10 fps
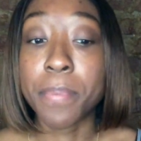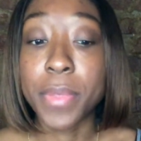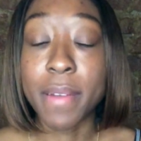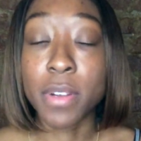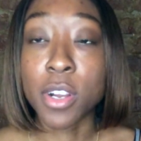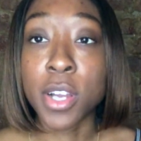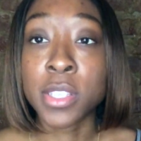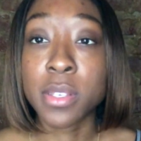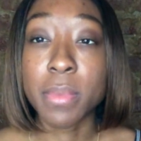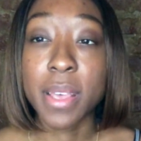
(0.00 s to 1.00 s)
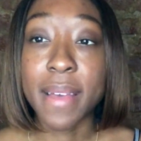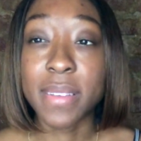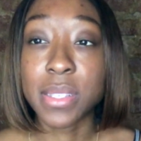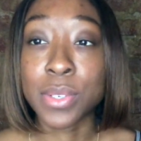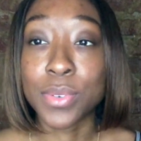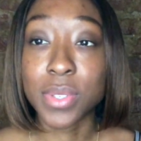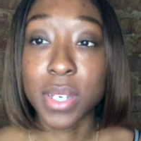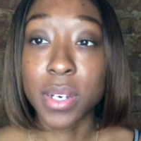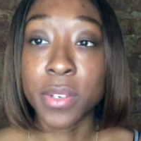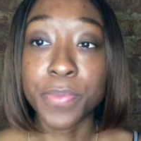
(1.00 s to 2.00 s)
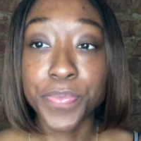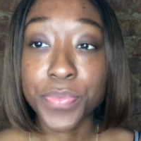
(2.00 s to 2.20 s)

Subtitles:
in regards to me having sickle cell.